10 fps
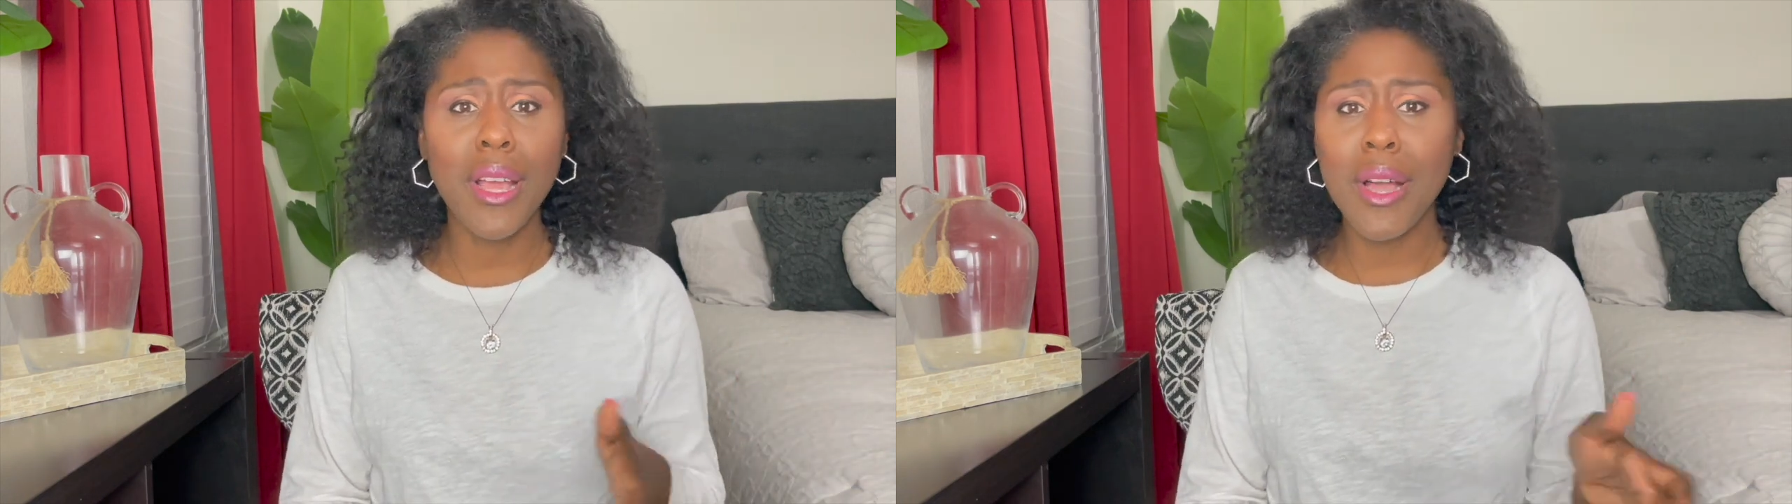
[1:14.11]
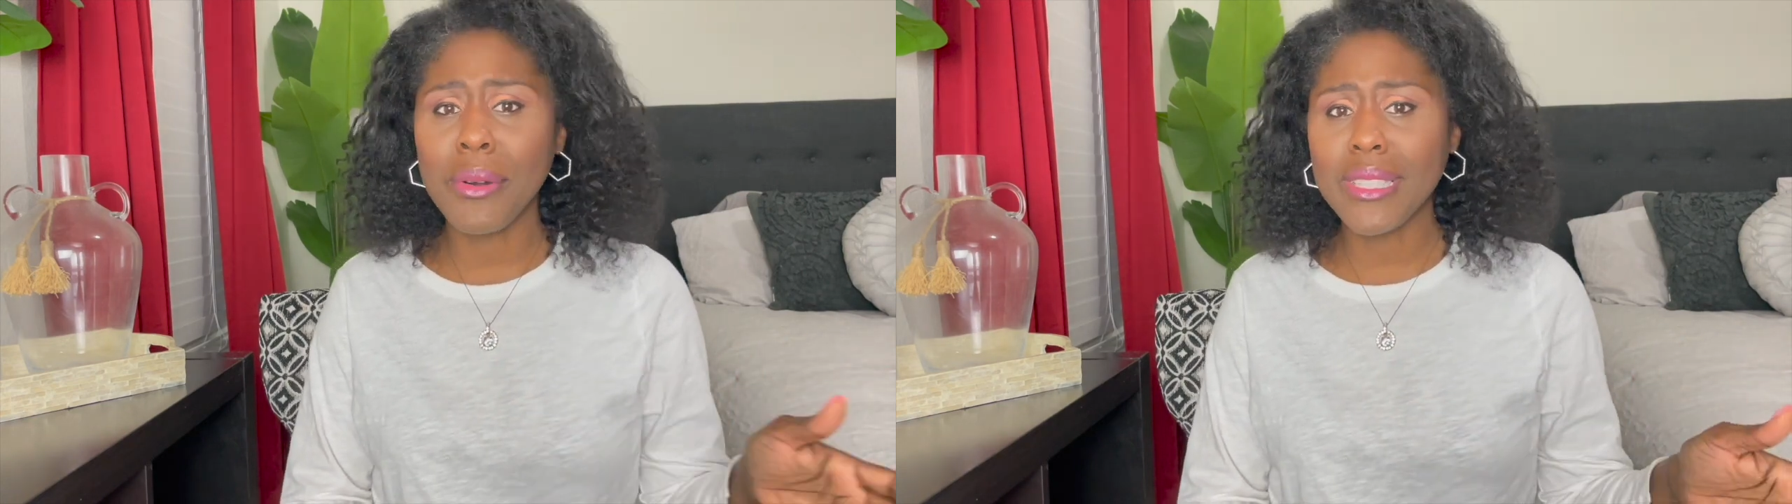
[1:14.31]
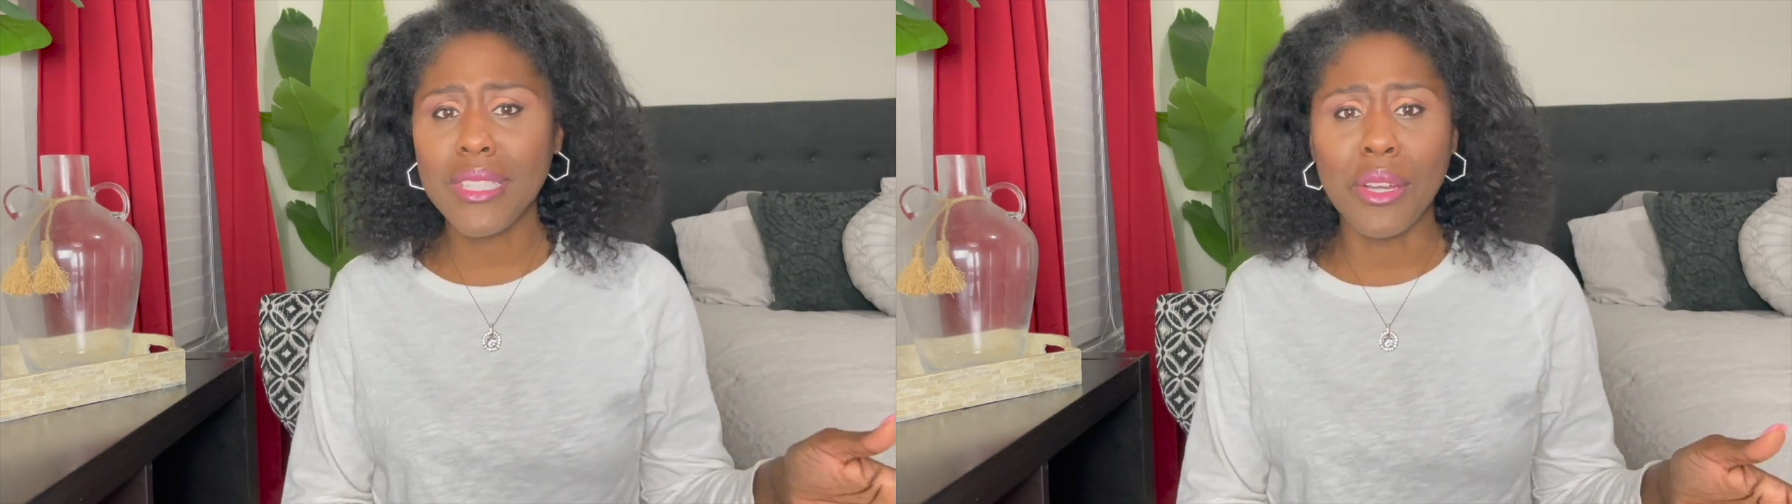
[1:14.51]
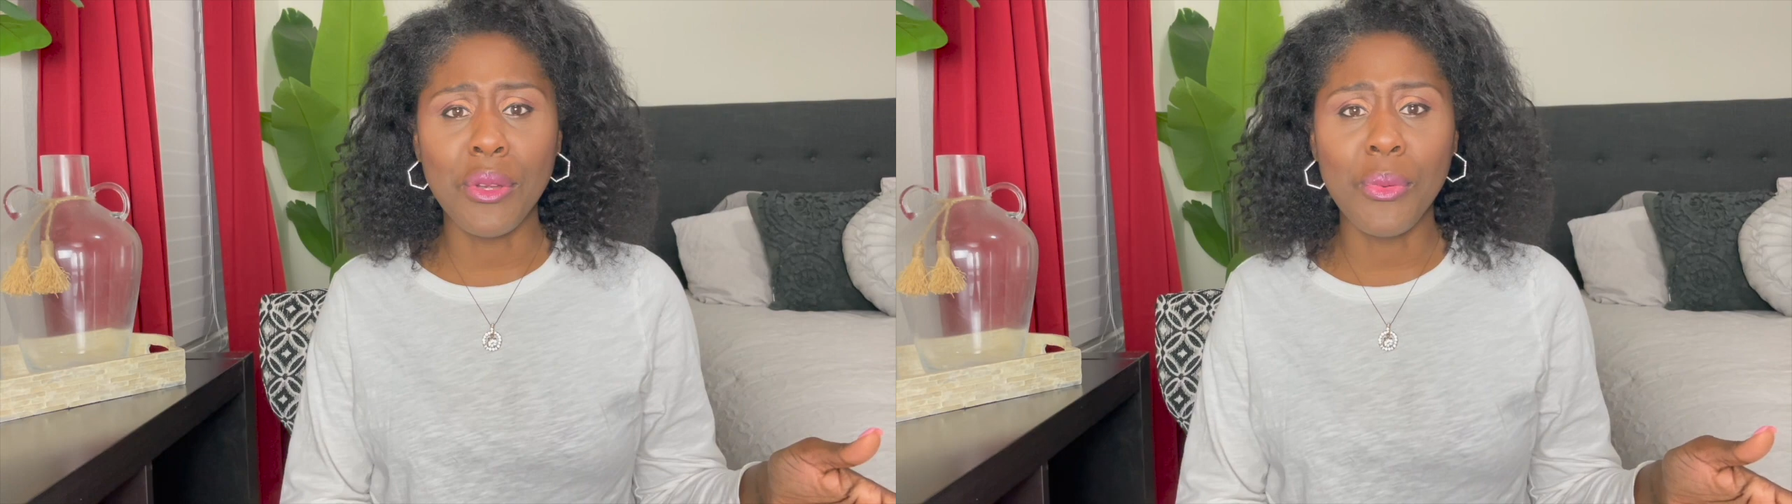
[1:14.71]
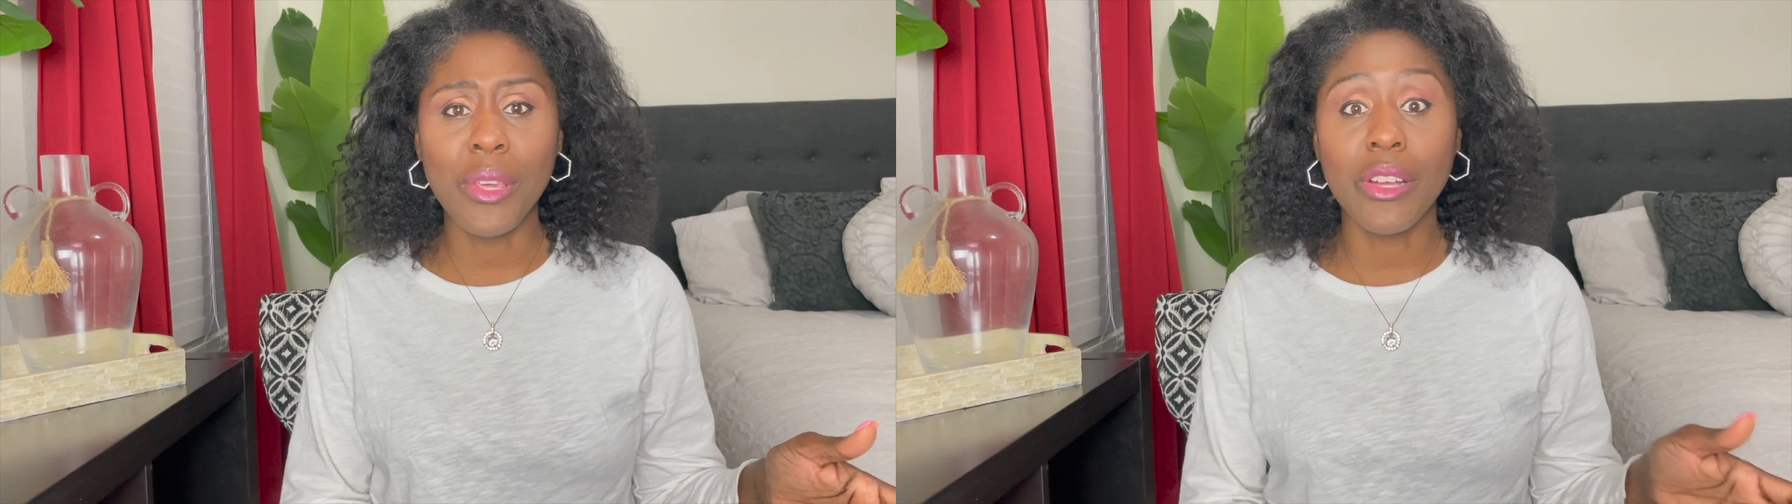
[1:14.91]
to go into the
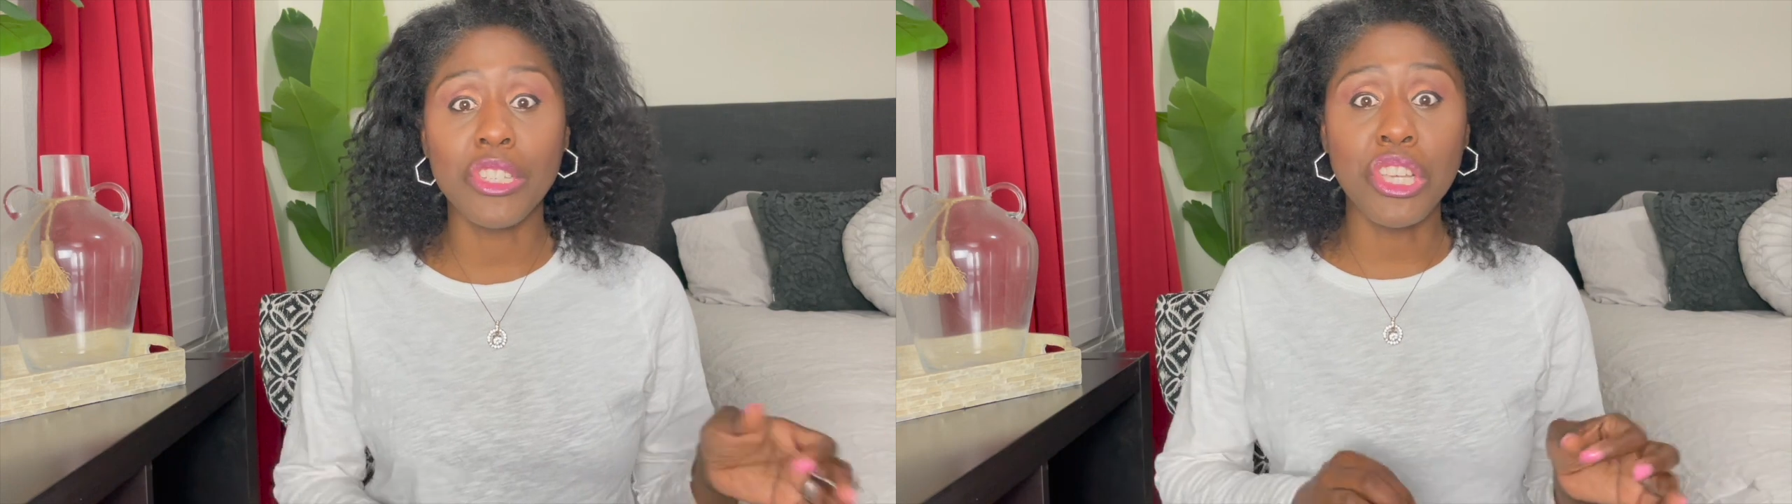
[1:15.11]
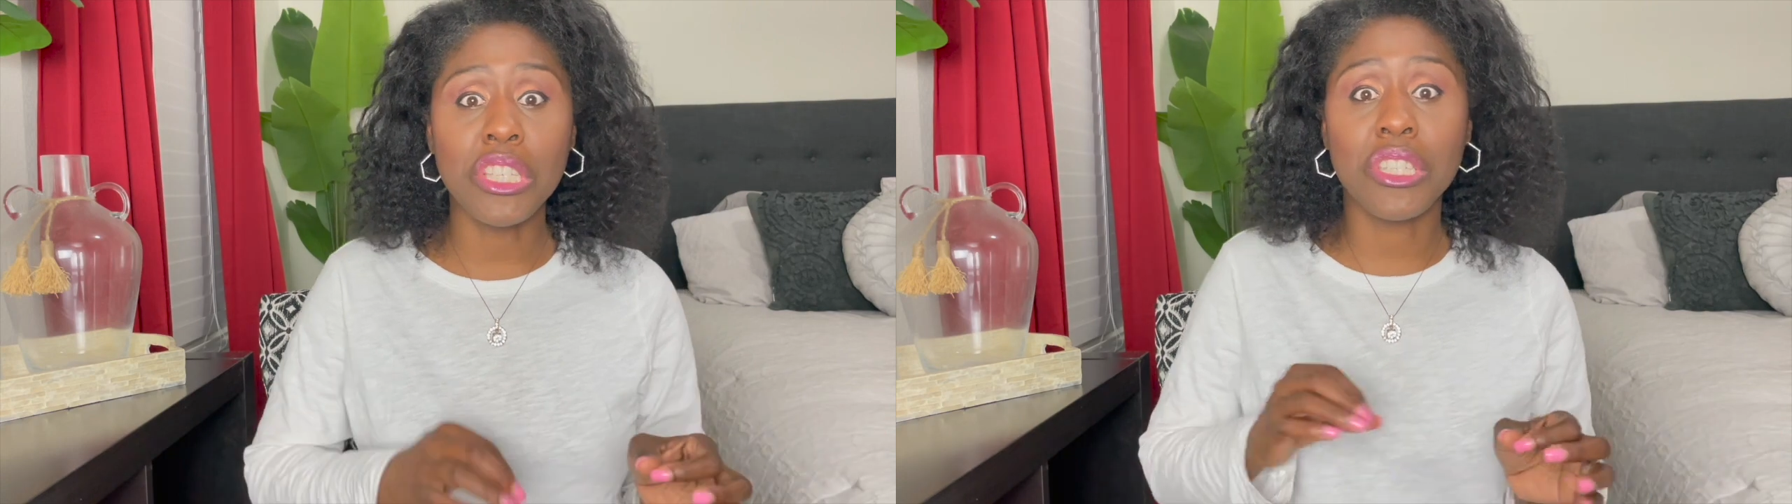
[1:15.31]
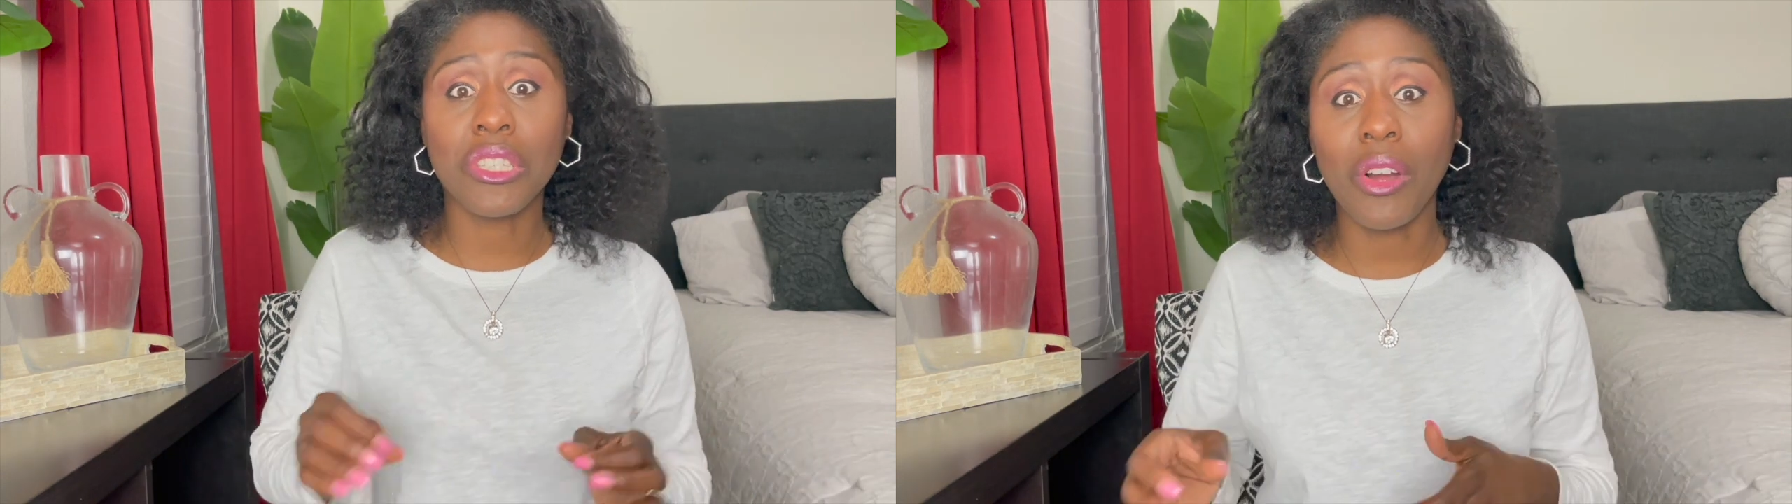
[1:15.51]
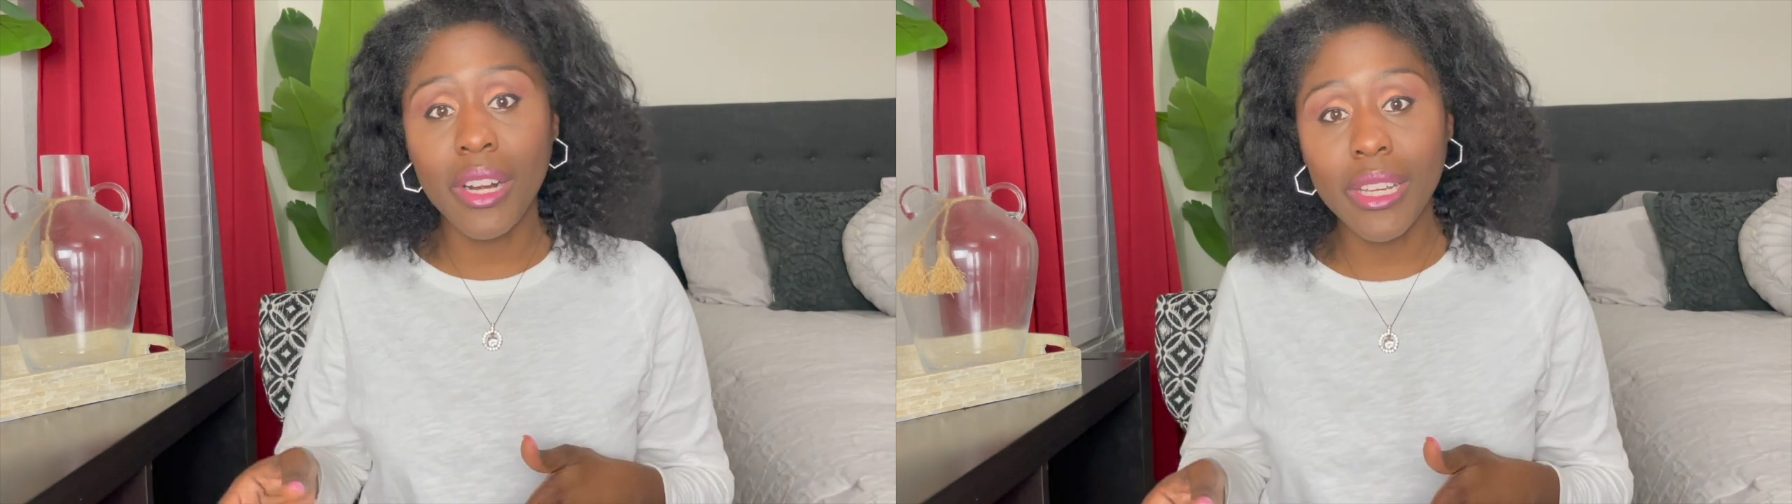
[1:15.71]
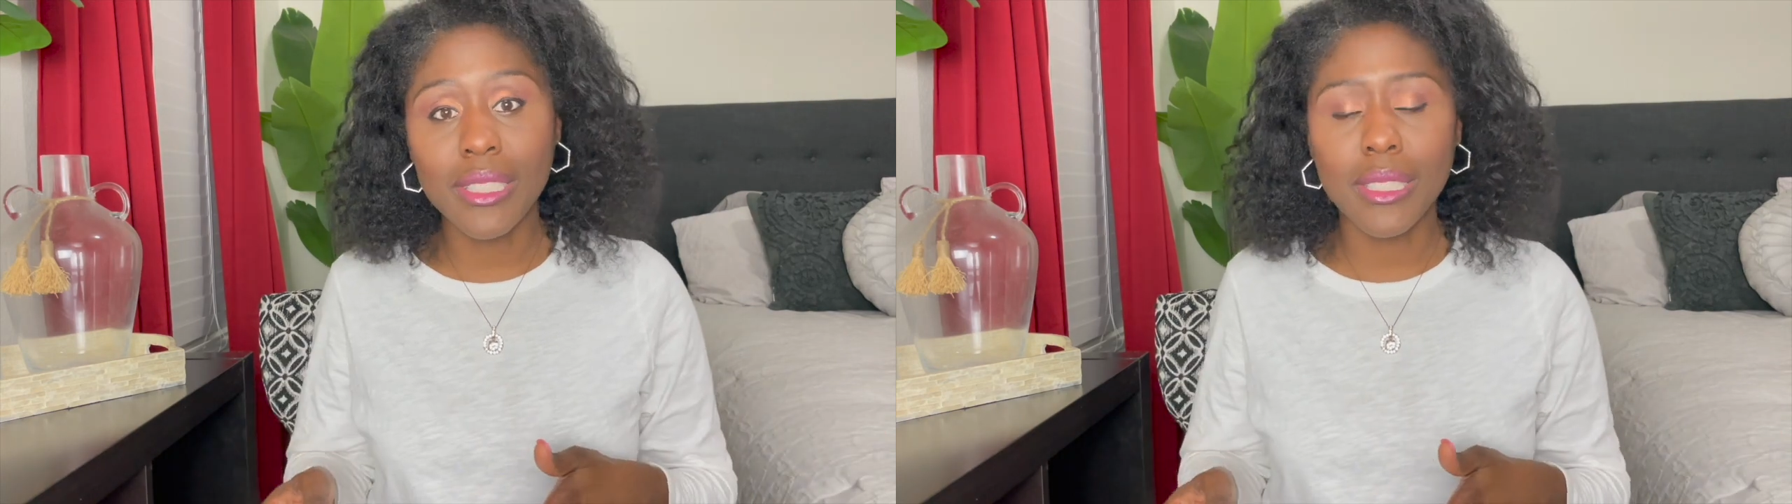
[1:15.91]
new year just
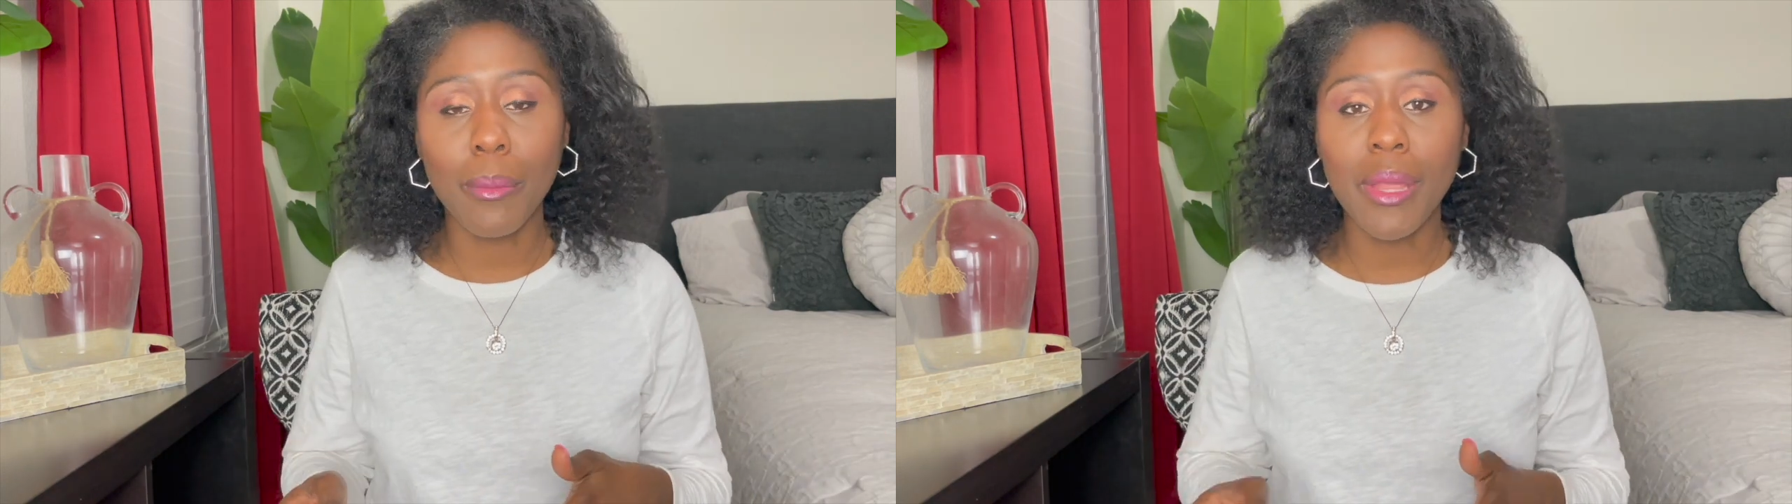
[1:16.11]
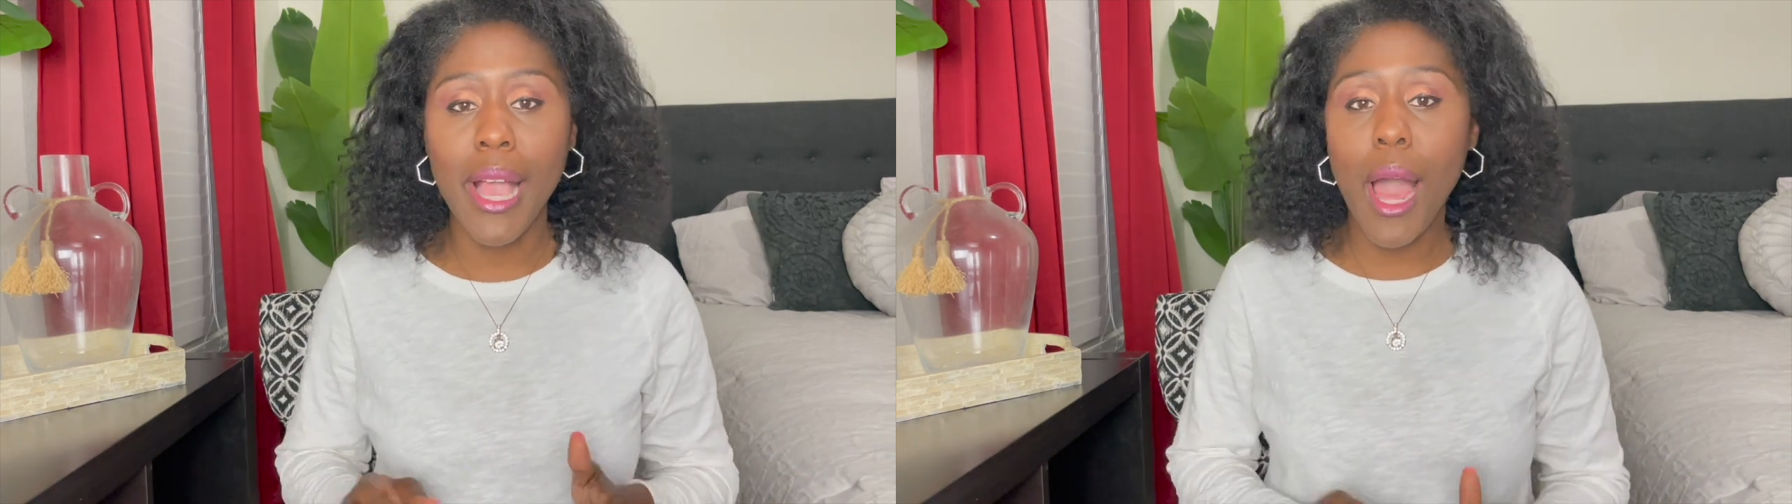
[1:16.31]
starting something.